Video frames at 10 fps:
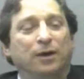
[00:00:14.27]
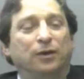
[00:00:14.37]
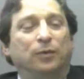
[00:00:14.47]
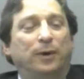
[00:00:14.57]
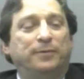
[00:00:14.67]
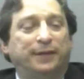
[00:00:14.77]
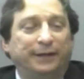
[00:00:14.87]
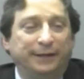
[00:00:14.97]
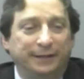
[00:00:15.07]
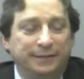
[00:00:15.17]
The
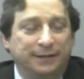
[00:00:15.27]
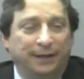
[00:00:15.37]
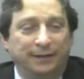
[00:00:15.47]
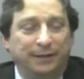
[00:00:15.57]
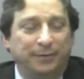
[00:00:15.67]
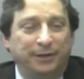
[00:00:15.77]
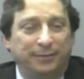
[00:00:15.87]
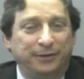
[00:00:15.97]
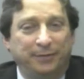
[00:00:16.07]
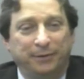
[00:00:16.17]
website is
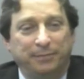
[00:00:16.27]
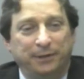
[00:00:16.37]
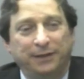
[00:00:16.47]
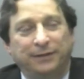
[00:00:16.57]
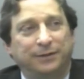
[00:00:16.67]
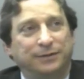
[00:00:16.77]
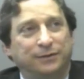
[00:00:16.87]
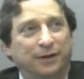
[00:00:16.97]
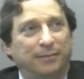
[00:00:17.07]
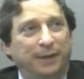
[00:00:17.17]

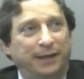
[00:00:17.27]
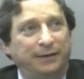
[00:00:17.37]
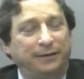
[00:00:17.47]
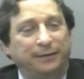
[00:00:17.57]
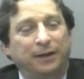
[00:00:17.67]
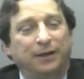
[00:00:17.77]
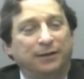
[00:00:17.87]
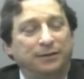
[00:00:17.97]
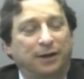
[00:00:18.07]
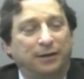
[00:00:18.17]

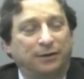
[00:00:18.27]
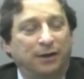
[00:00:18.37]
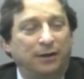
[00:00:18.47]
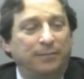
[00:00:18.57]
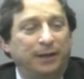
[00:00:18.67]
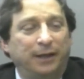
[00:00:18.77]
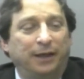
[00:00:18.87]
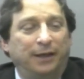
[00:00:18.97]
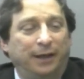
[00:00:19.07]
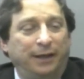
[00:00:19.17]
www.beingthestrongman.com.
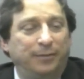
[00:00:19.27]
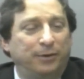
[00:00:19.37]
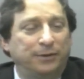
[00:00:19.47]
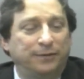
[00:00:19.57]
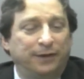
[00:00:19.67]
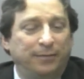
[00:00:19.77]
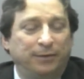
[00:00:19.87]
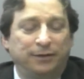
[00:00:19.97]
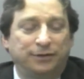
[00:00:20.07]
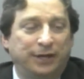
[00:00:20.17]
And the book's
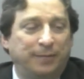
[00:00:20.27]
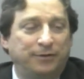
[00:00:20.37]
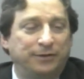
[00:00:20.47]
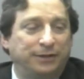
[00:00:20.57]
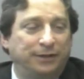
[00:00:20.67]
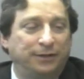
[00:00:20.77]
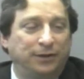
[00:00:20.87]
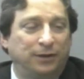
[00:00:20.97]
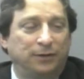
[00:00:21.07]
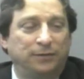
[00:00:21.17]
available in chapters in
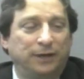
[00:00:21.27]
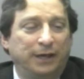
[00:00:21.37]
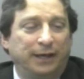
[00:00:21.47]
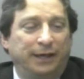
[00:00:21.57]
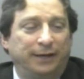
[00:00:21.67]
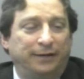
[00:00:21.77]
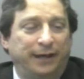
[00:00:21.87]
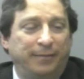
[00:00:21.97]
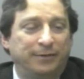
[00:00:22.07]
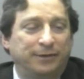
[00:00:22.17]
Indigo and on
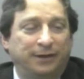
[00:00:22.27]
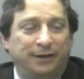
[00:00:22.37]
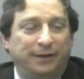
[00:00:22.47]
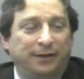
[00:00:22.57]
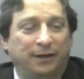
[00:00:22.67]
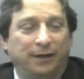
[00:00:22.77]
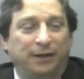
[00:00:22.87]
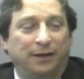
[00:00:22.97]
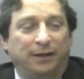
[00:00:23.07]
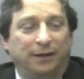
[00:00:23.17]
Amazon.
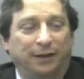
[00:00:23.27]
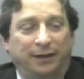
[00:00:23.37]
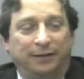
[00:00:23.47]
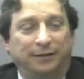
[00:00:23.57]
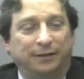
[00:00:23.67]
And,